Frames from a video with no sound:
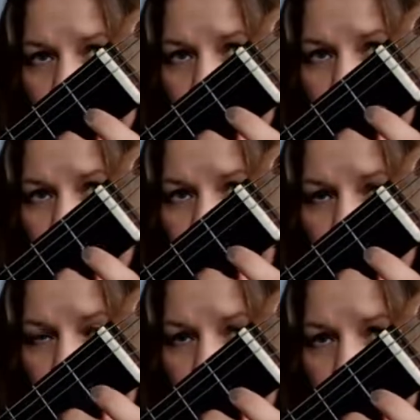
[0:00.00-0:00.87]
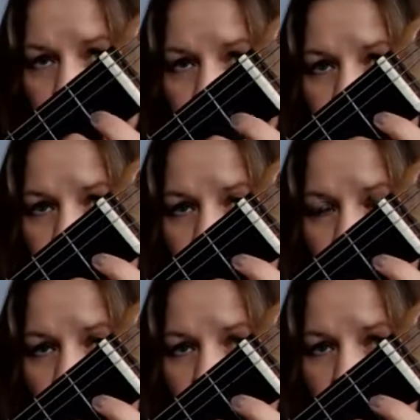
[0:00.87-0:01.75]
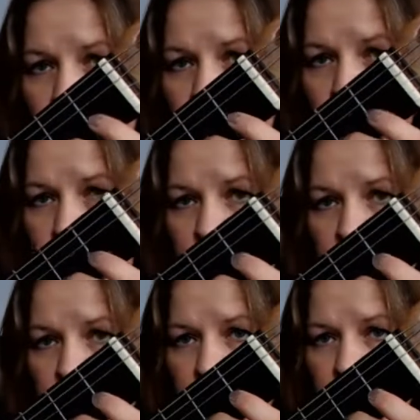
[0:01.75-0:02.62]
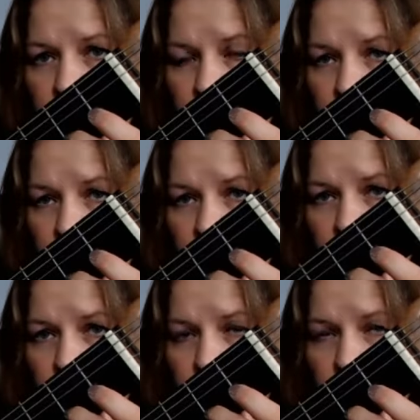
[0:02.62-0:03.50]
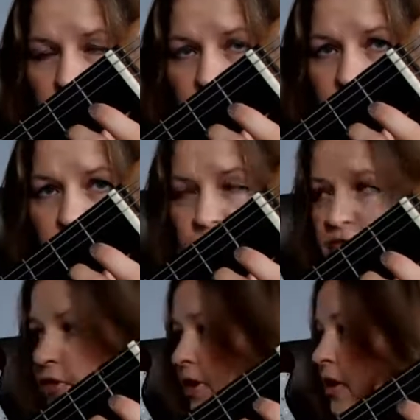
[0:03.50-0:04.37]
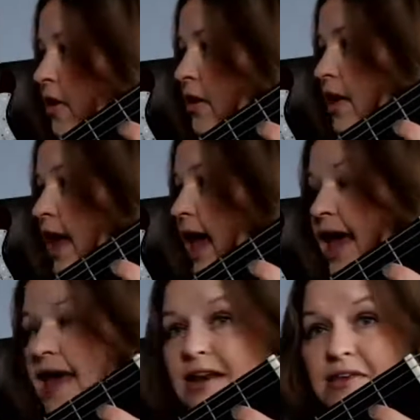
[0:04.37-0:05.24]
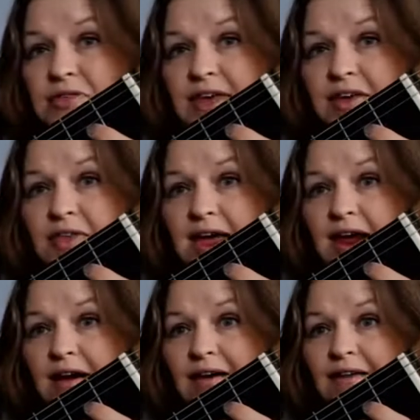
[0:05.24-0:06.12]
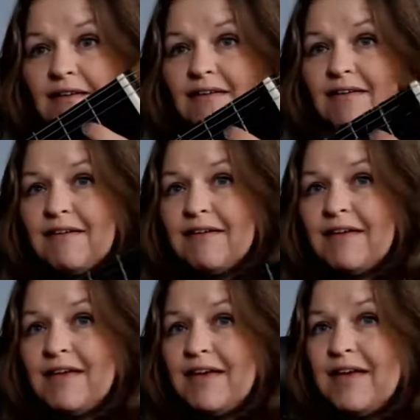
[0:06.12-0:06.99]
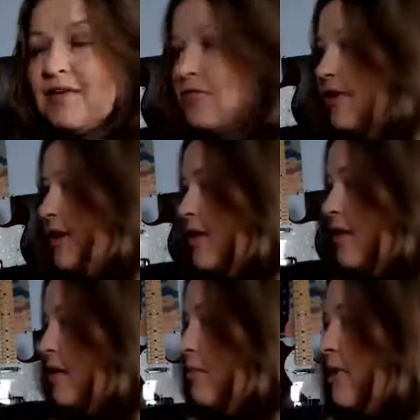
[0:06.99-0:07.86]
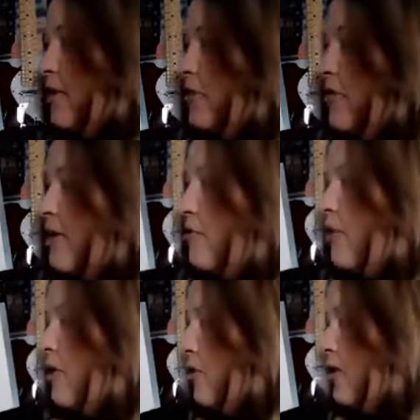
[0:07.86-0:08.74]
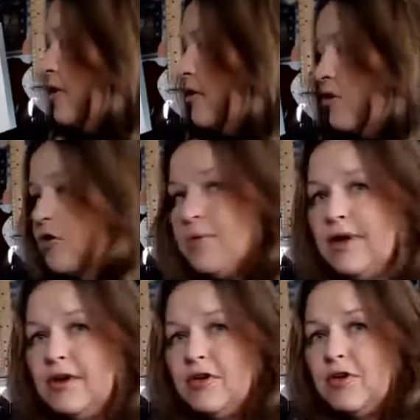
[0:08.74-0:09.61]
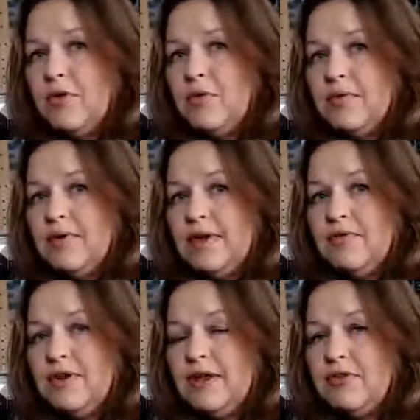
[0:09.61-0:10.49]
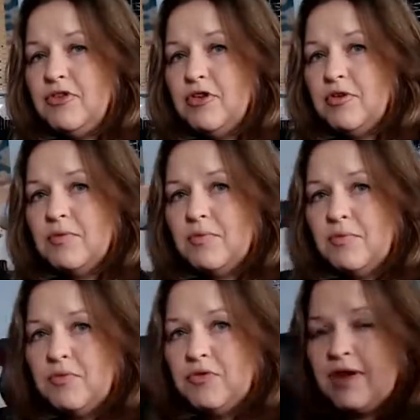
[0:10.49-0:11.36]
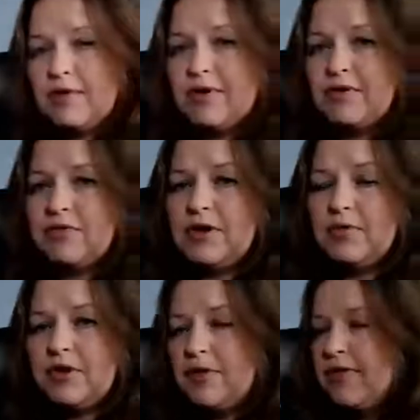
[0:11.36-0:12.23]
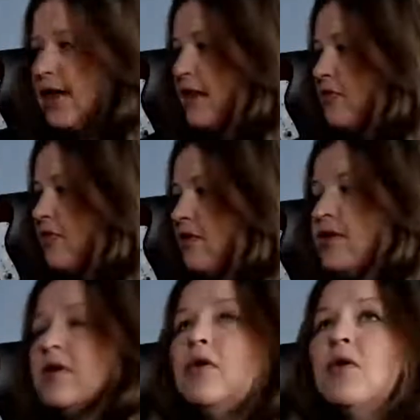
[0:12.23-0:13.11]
2 on the 2nd string and 3 on the 1st string. Handy thing there is that because of that fingering, you're ready to go even easier for that riff. Here we go on the A7.